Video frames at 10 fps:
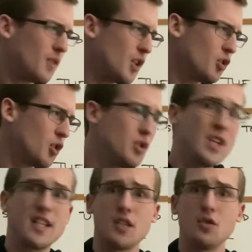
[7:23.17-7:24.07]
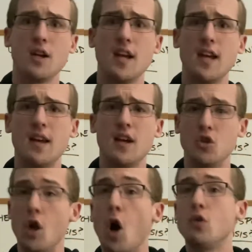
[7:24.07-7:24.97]
So you need to
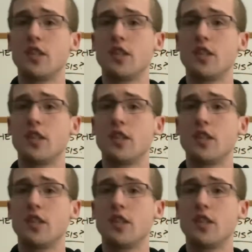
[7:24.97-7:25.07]
know